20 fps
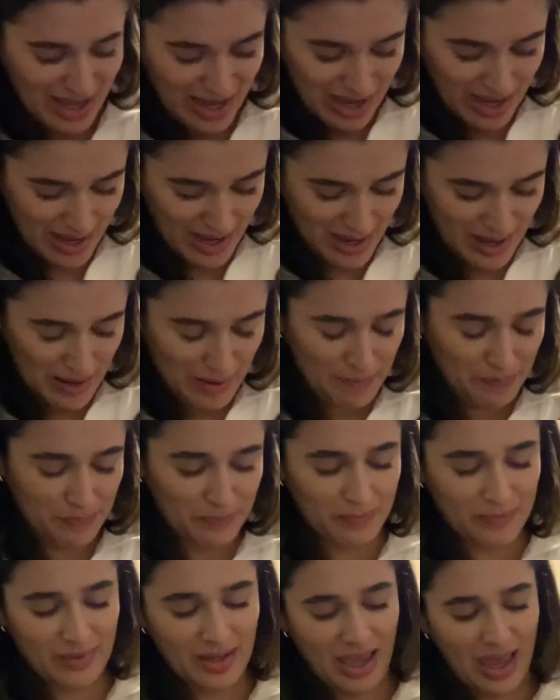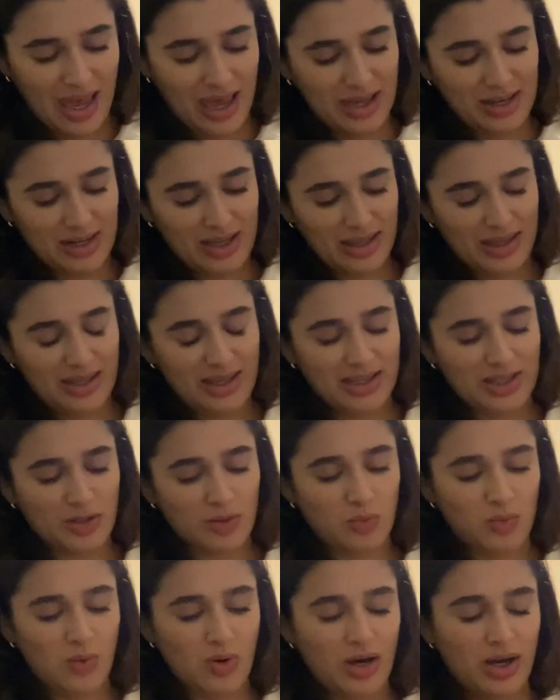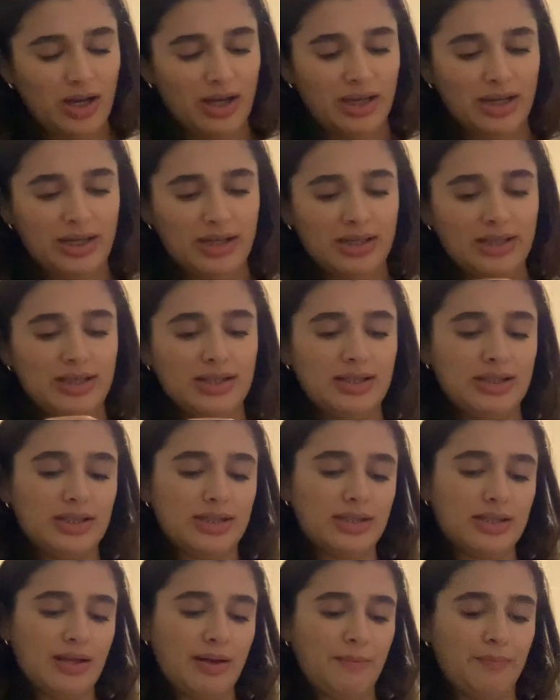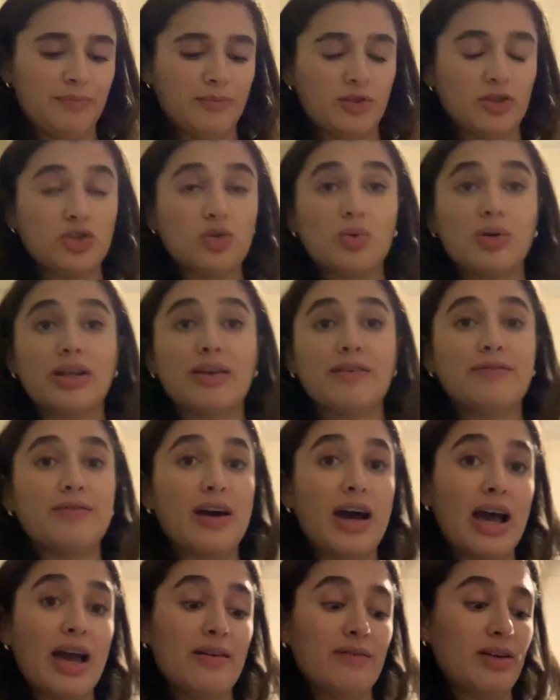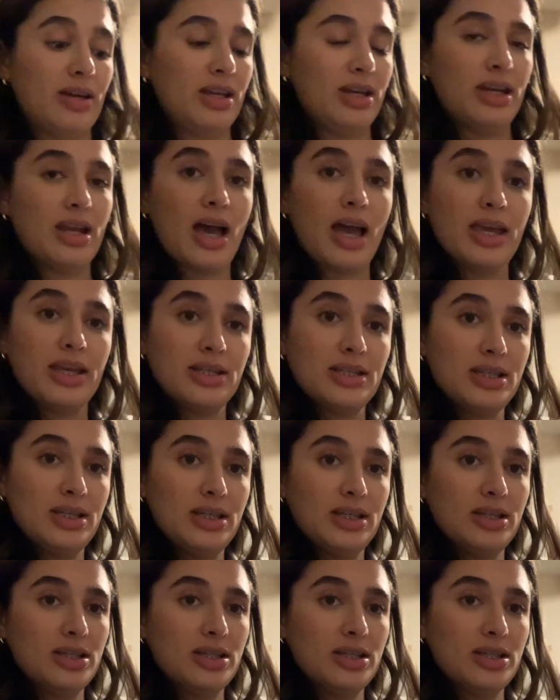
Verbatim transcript: Um, and this was twenty-five ninety.